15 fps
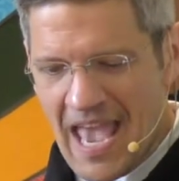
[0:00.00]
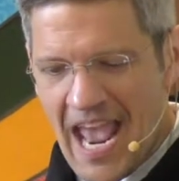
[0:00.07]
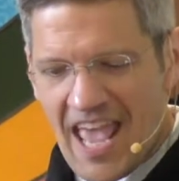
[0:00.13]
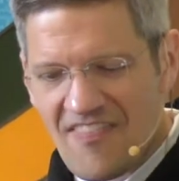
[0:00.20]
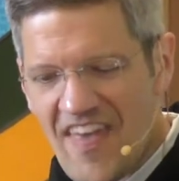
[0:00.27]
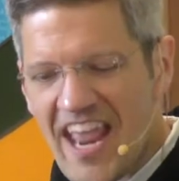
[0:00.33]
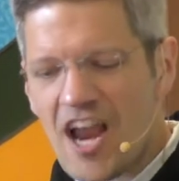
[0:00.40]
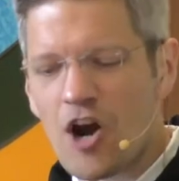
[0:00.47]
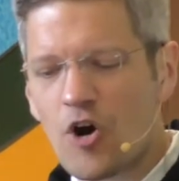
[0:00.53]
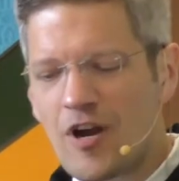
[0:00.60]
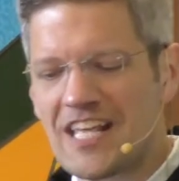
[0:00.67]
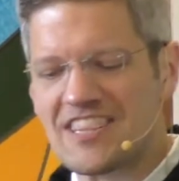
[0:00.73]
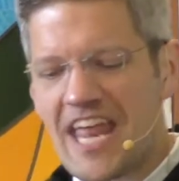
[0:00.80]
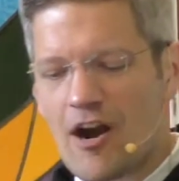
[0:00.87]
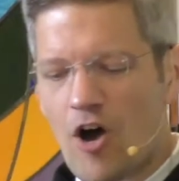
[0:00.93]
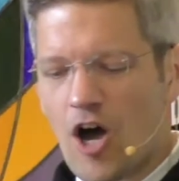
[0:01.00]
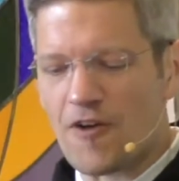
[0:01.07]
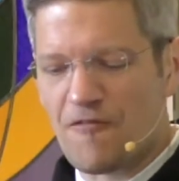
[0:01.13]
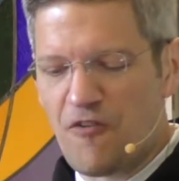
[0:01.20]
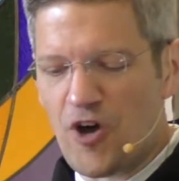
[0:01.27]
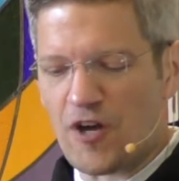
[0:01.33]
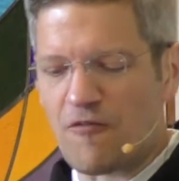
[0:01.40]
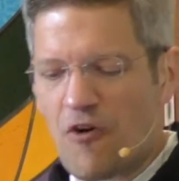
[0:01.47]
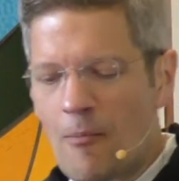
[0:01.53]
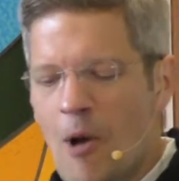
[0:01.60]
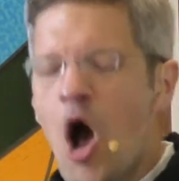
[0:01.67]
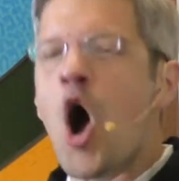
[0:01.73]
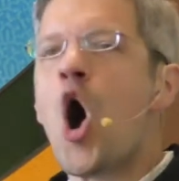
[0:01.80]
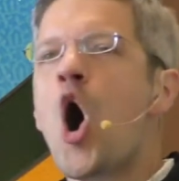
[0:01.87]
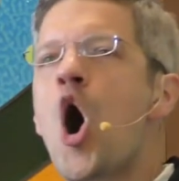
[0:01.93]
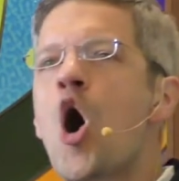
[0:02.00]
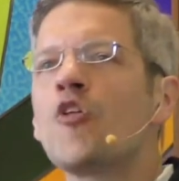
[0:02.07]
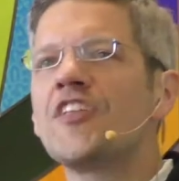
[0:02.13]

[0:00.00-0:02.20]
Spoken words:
and they hurried there on foot from all